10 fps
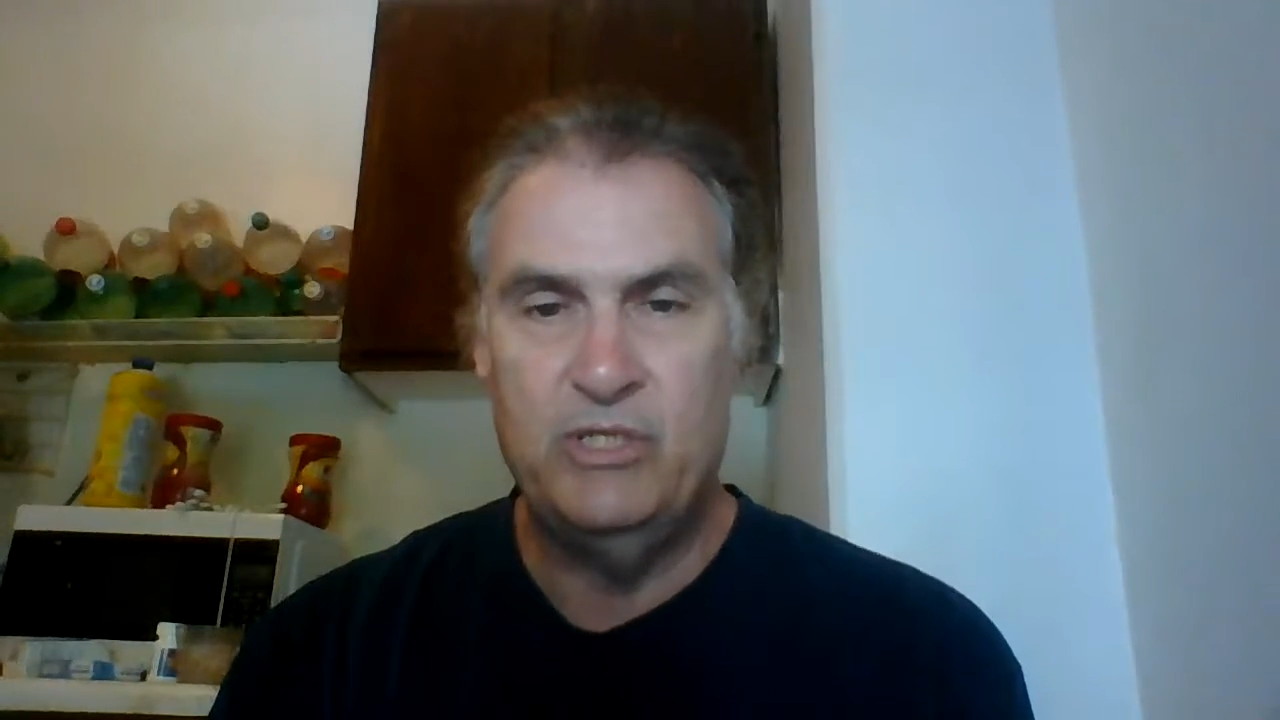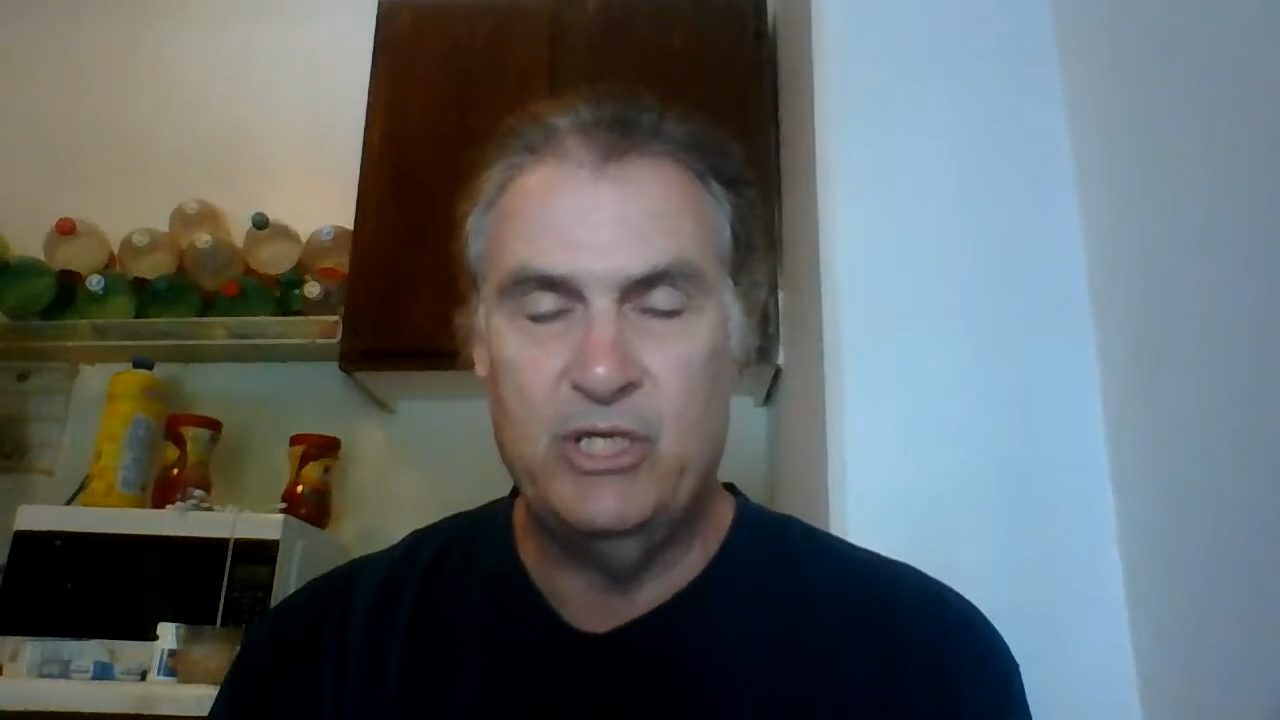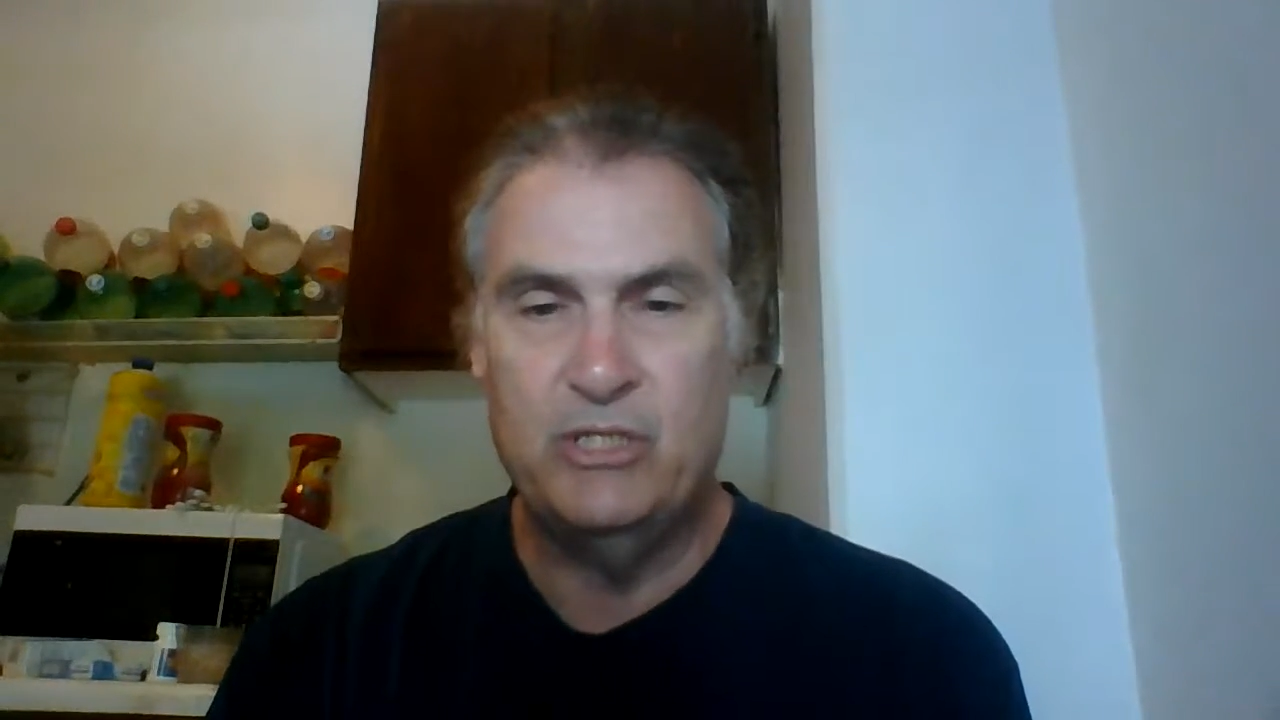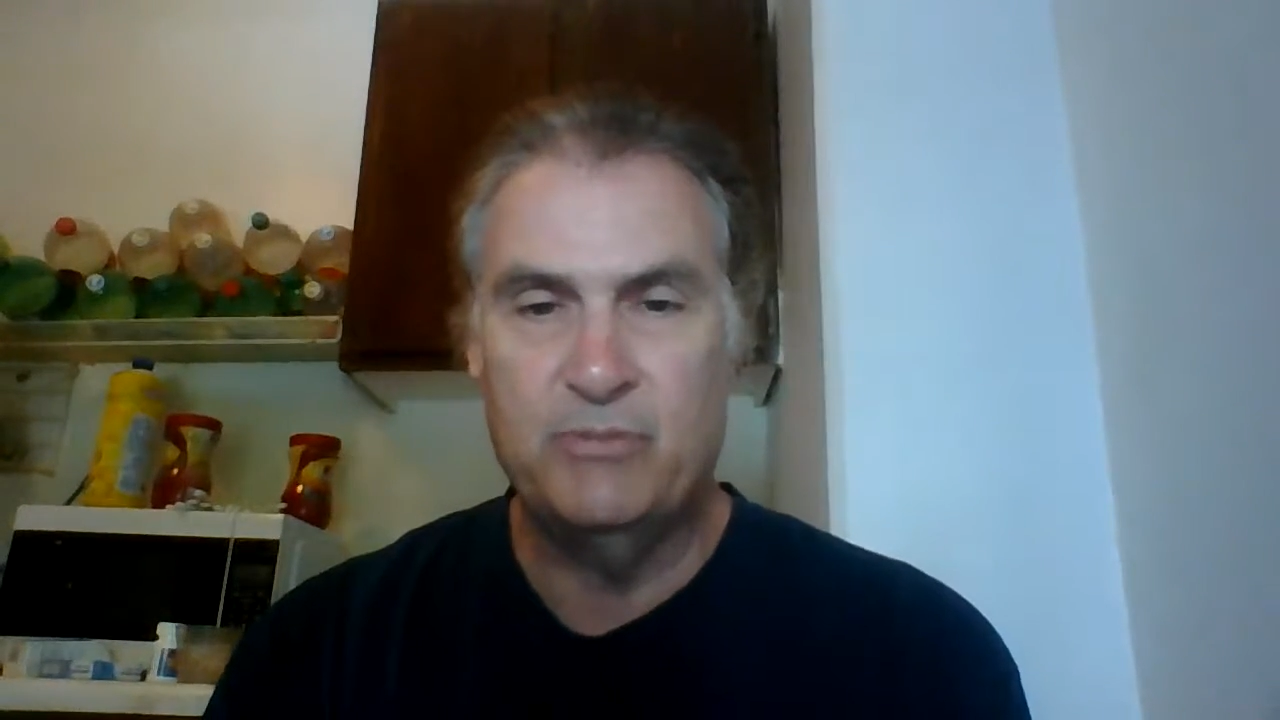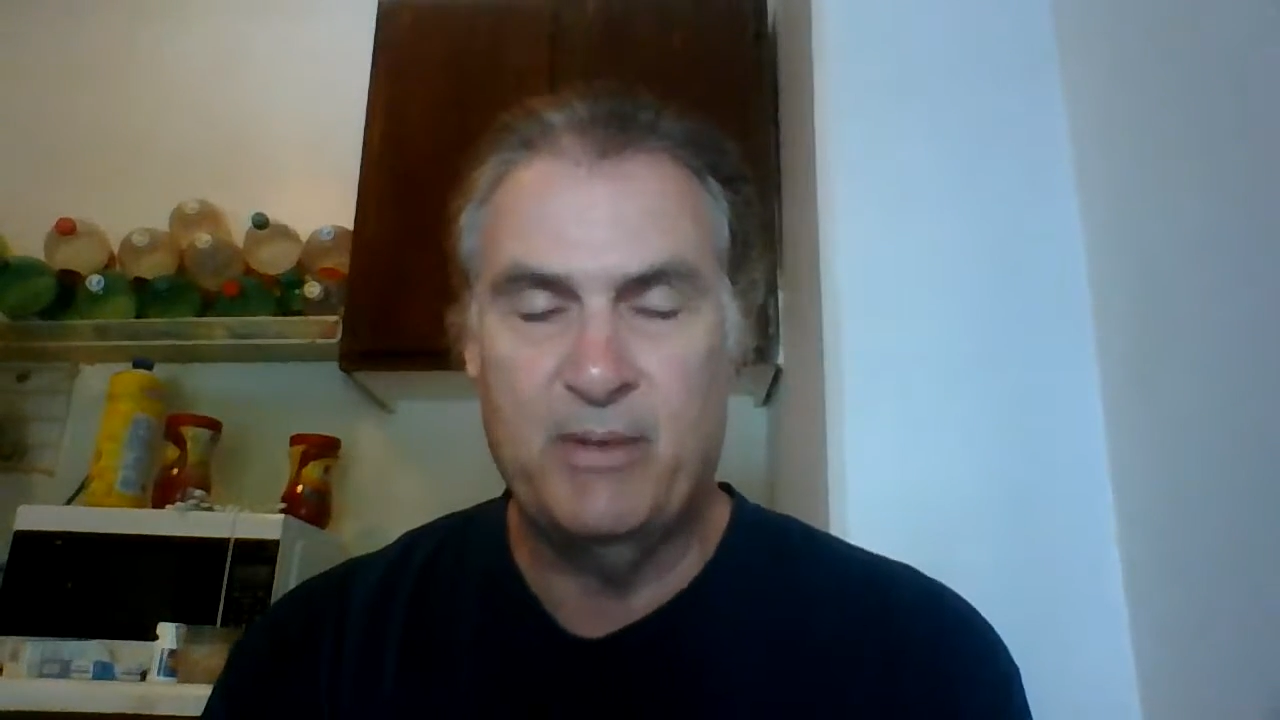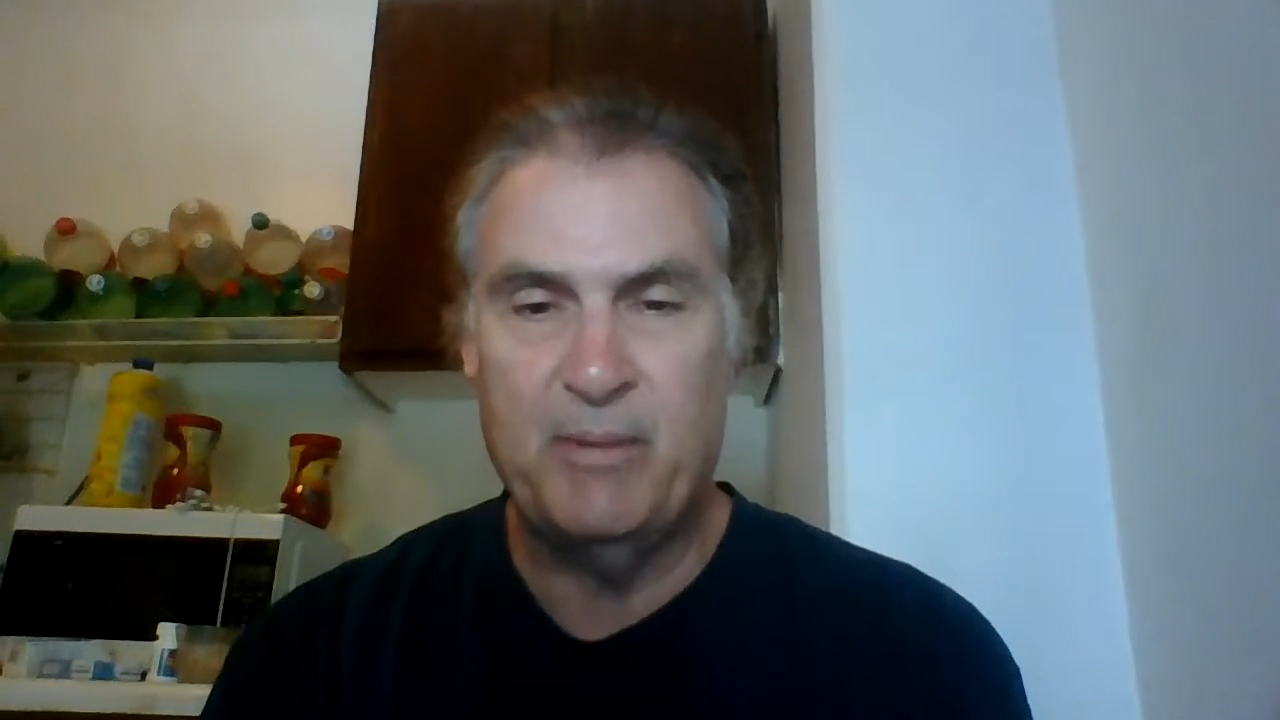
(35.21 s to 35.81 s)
changed my